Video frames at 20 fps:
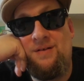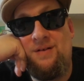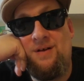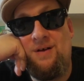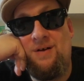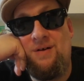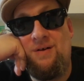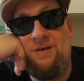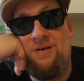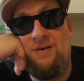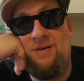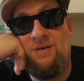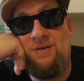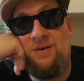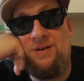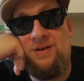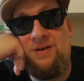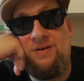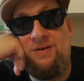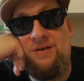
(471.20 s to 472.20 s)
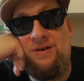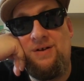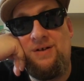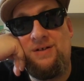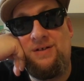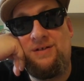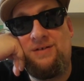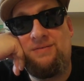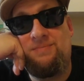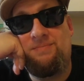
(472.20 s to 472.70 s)
So
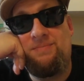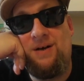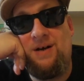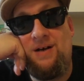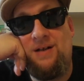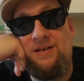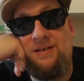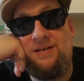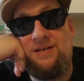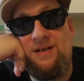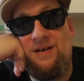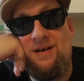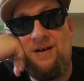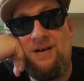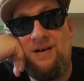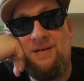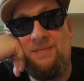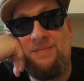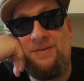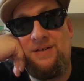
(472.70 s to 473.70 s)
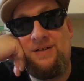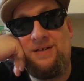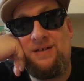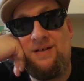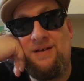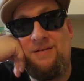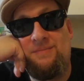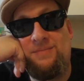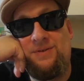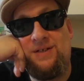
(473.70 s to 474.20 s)
curious. By the time this
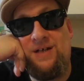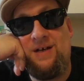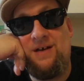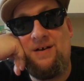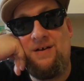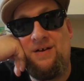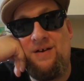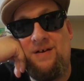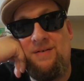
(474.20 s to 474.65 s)
comes out,